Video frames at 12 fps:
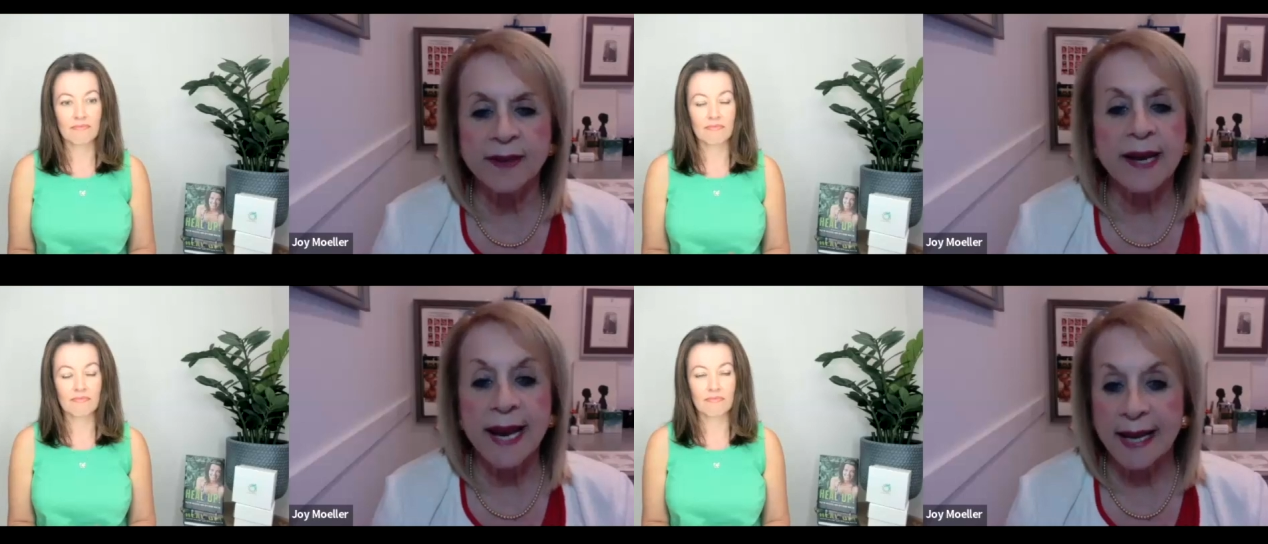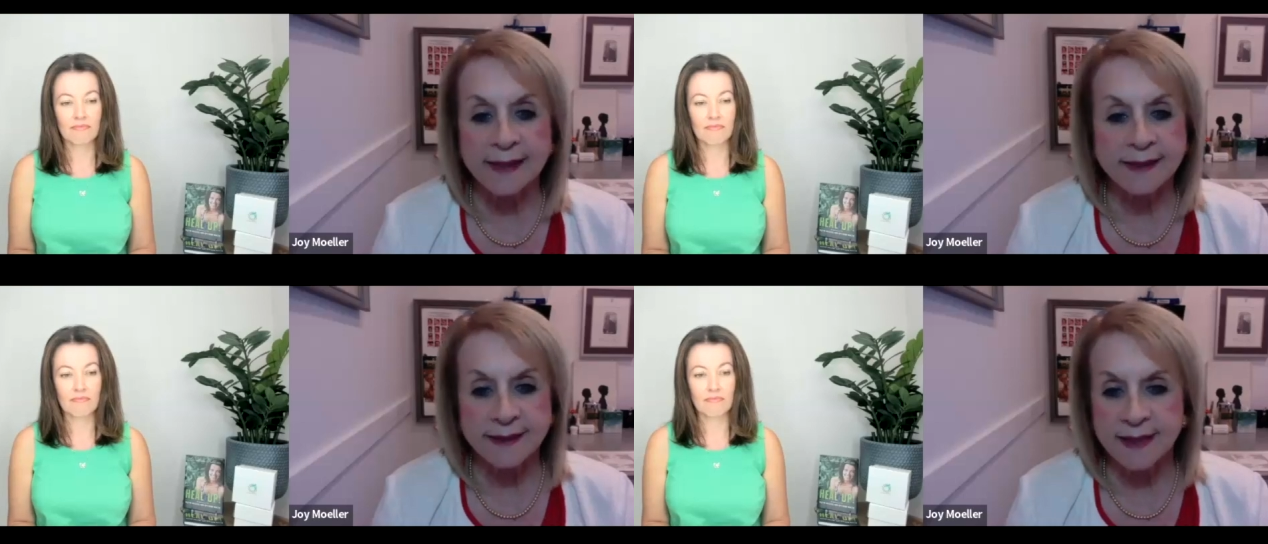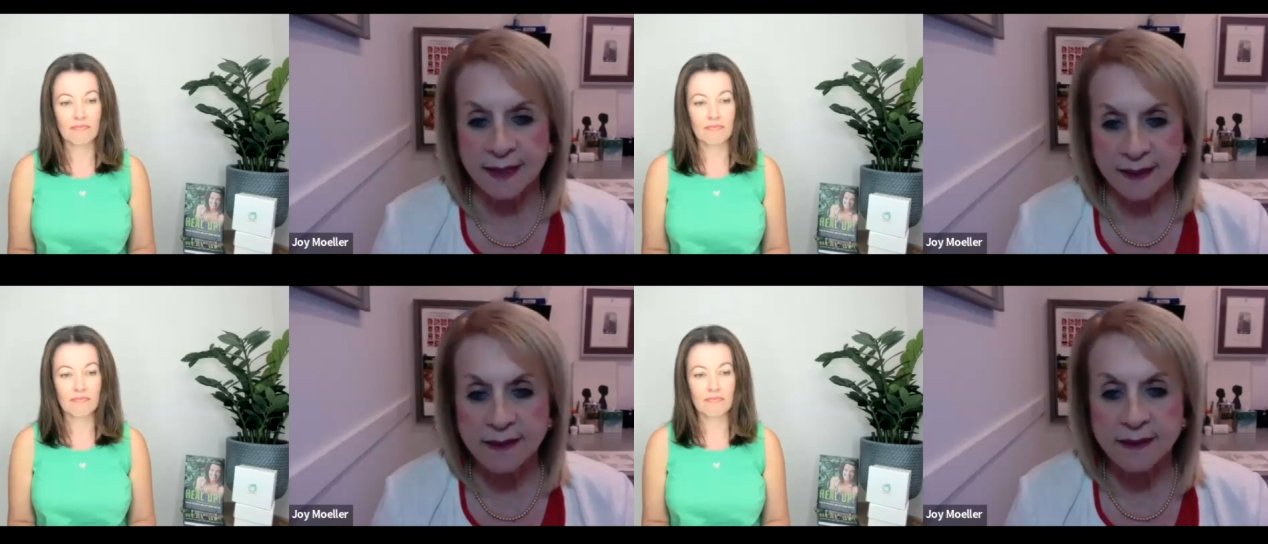
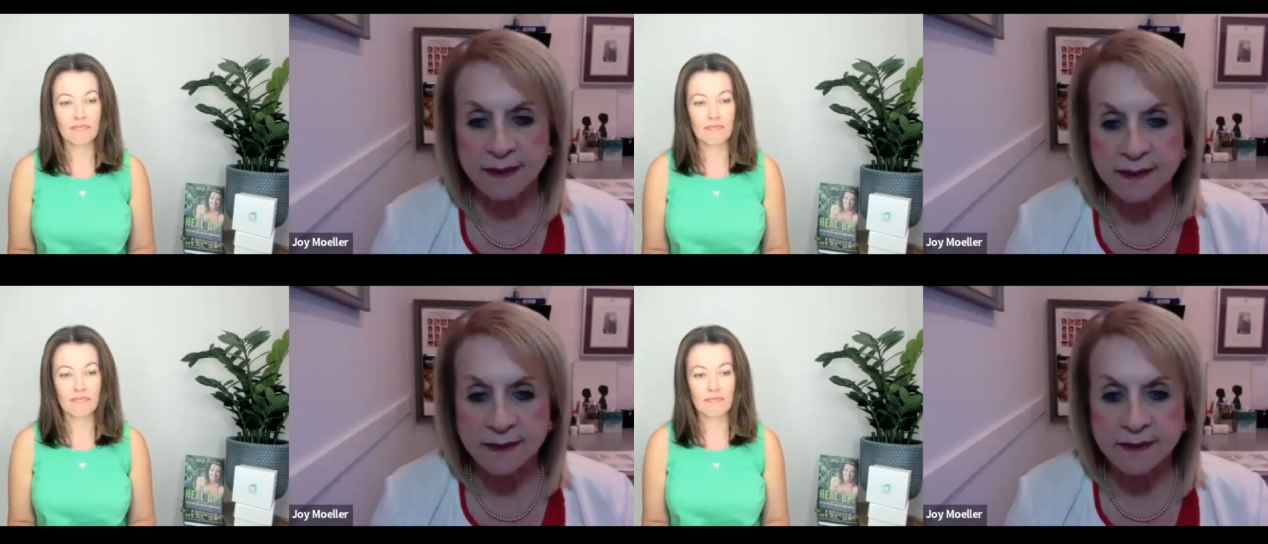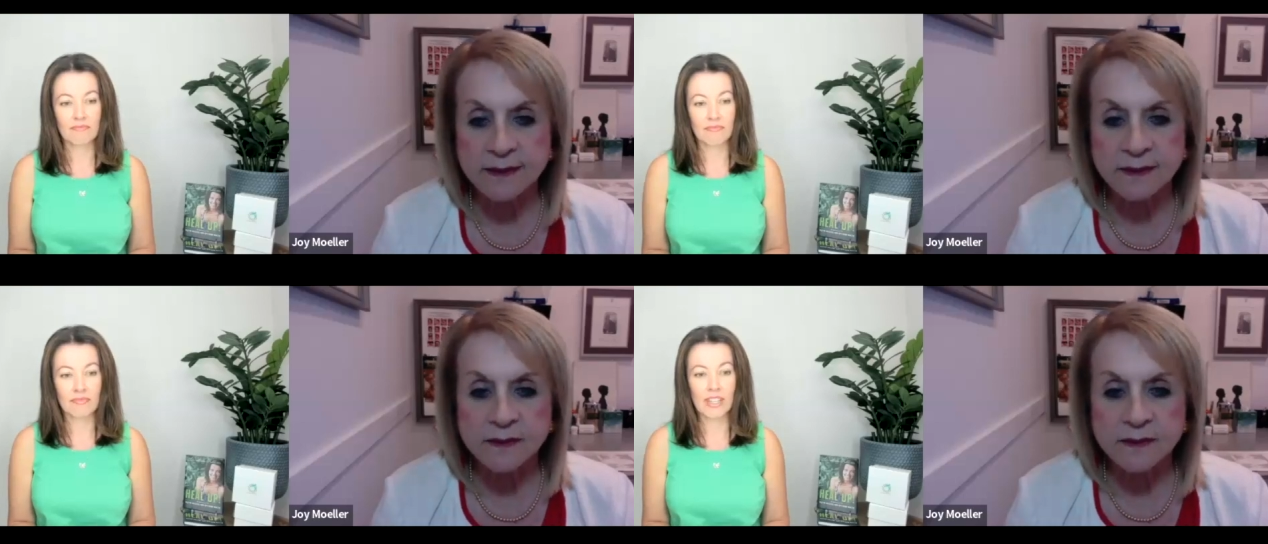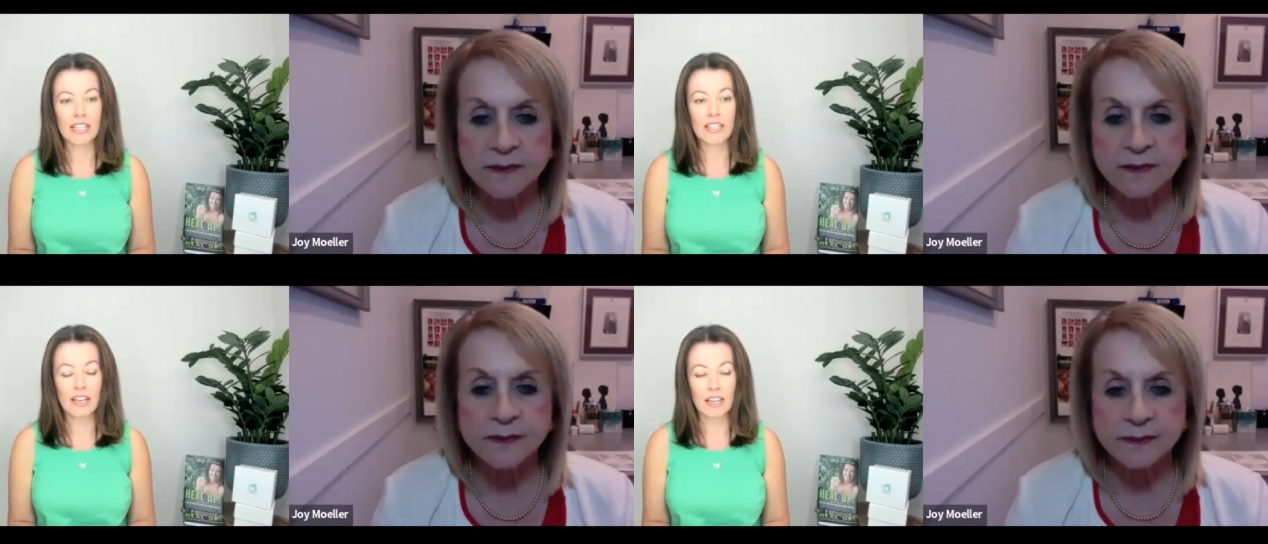Speaker 1: enhancing.
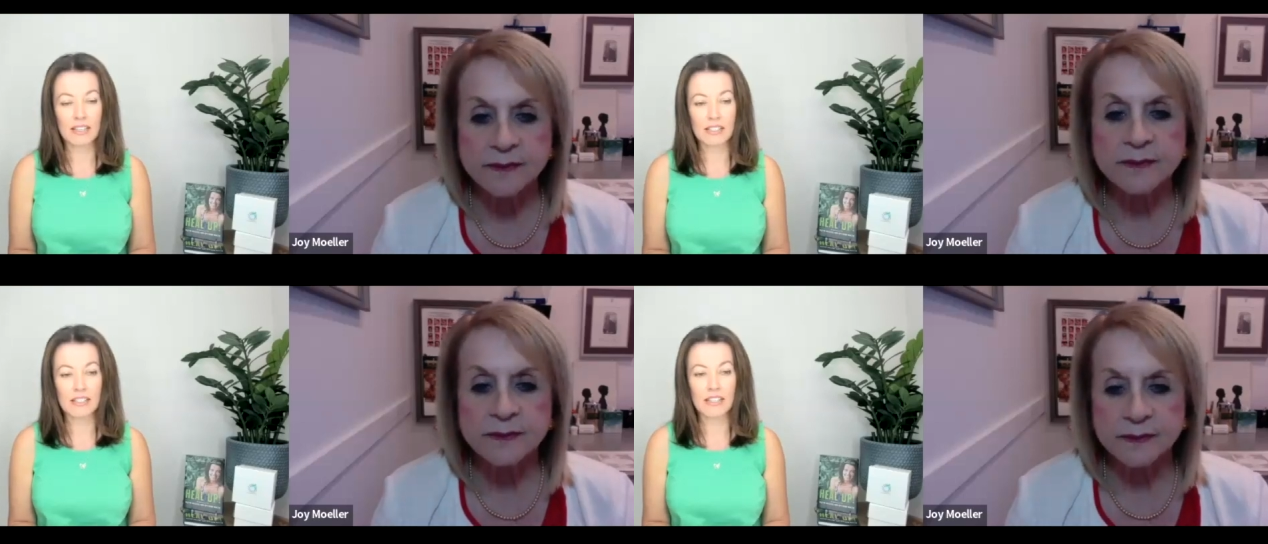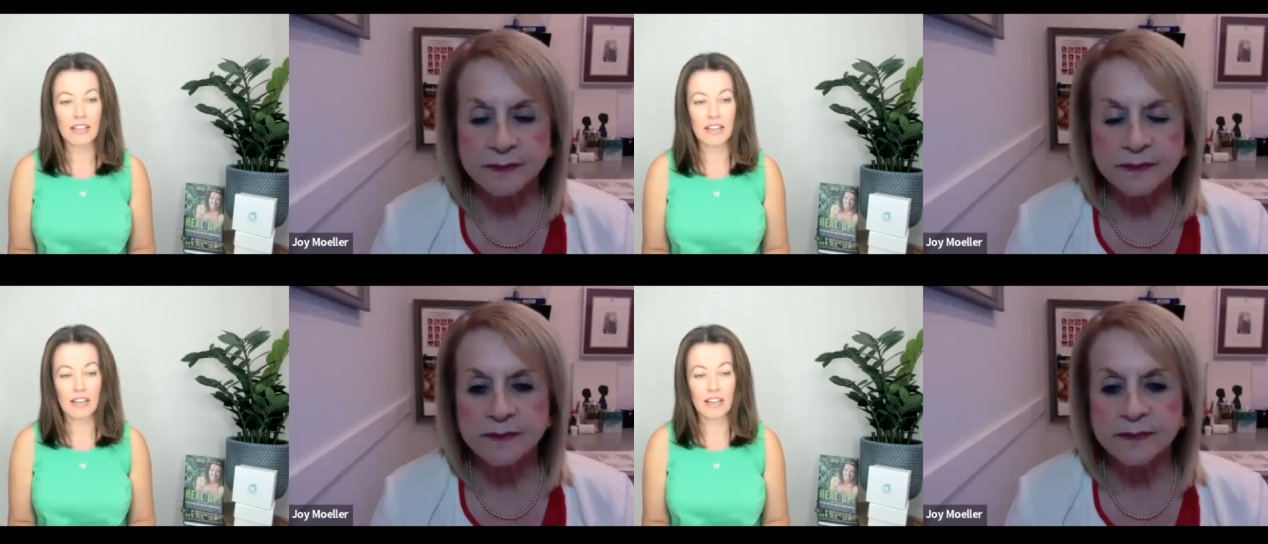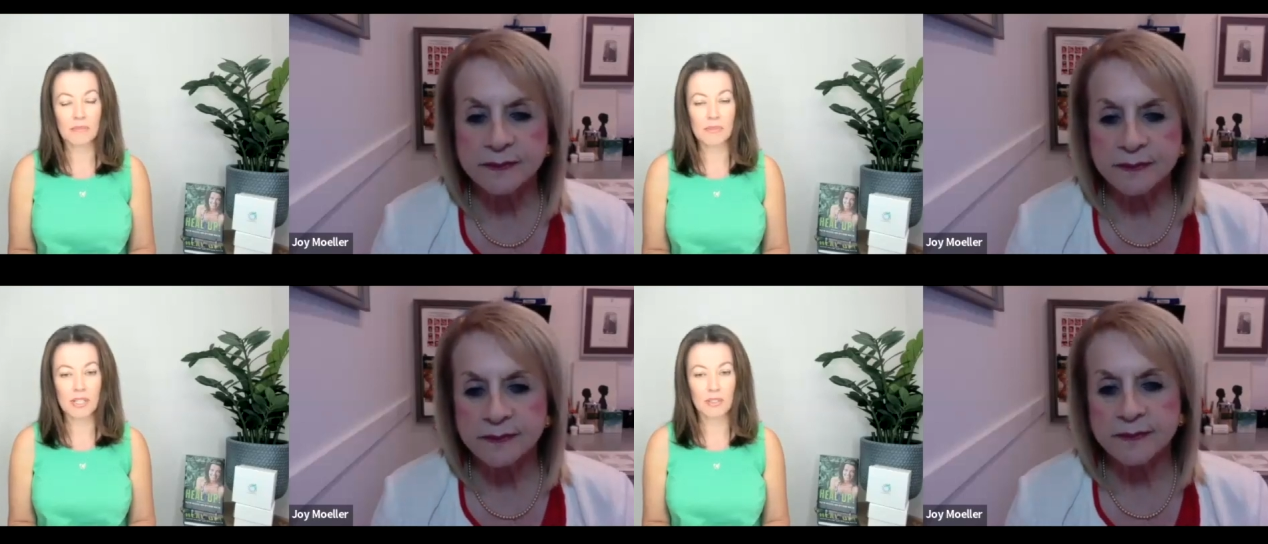Yes.
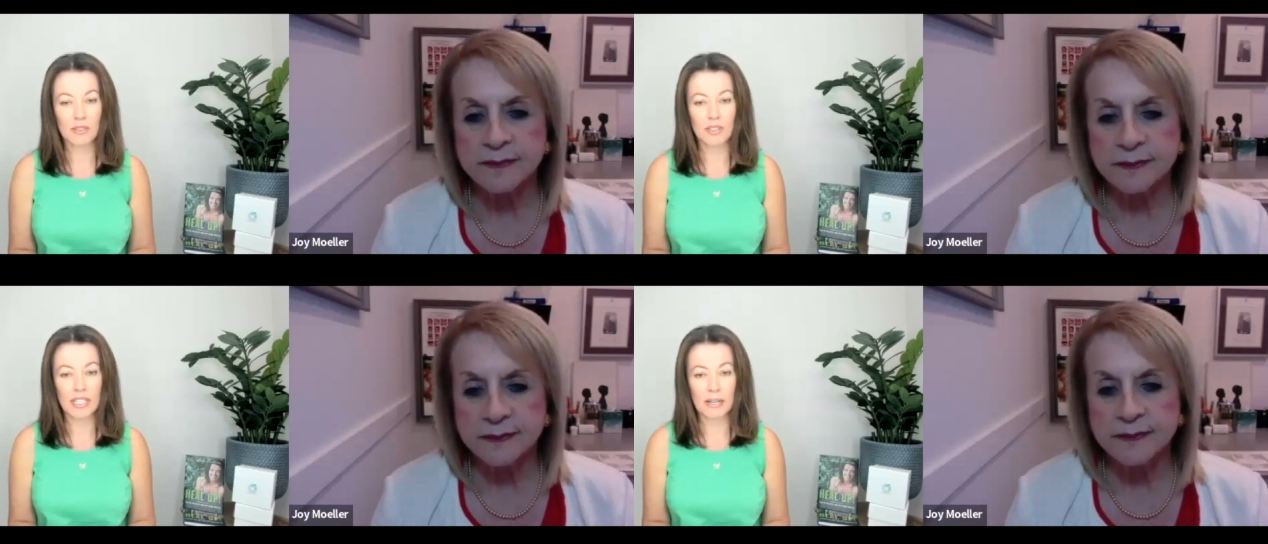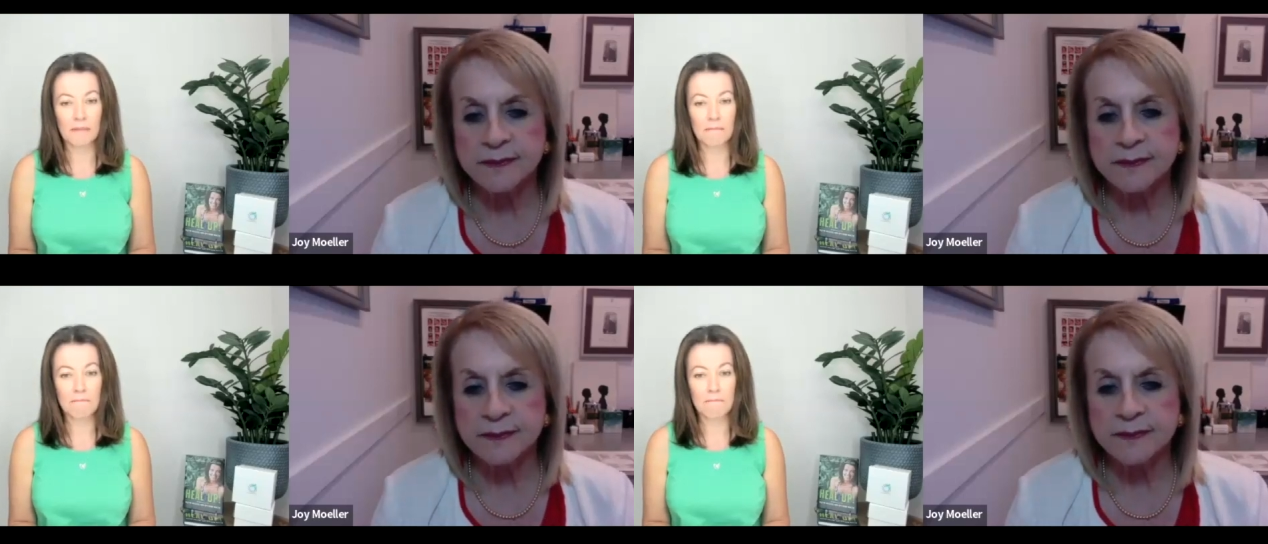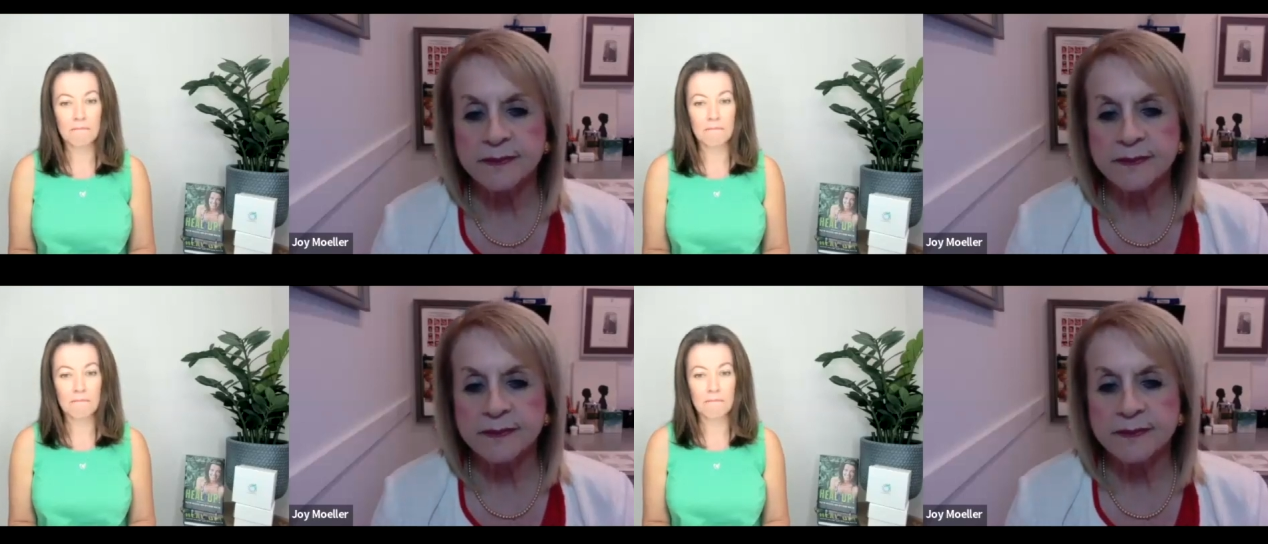Absolutely.